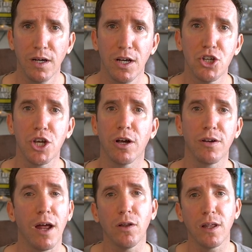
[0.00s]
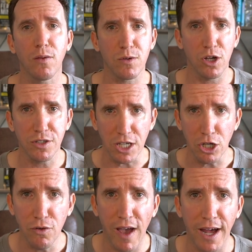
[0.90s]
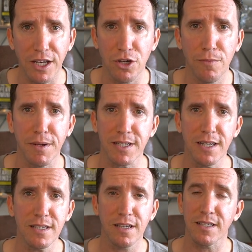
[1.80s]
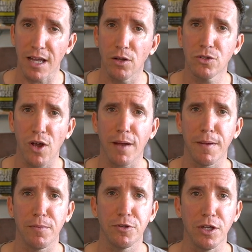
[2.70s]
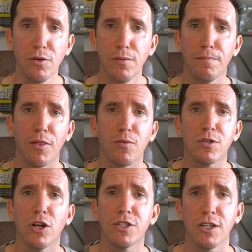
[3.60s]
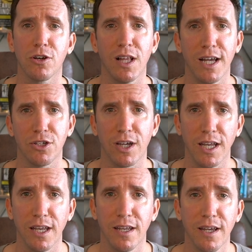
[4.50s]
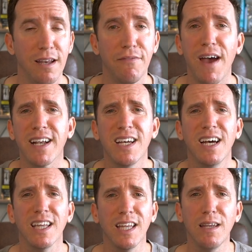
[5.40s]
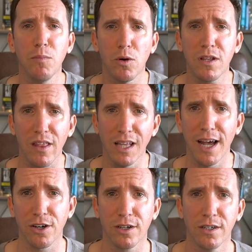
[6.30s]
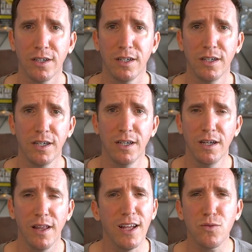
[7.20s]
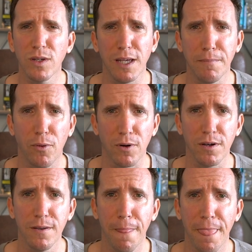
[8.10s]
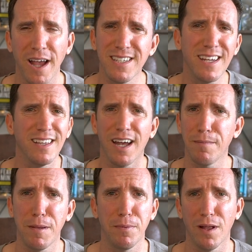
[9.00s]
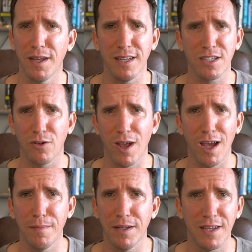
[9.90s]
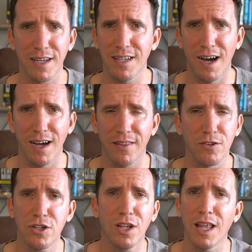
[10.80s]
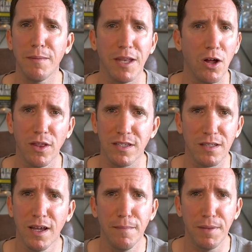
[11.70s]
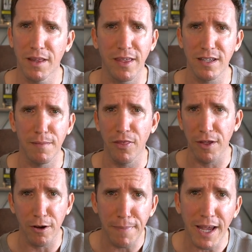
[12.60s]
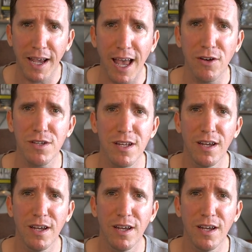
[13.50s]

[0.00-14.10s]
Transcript: Share not only the results that you've had in your business, because that'll attract people to you, but the results that your clients are getting. And in fact, lean more to the latter. That's really important. I see a lot of people on Instagram and TikTok, they're just claiming all these big things about their bank account.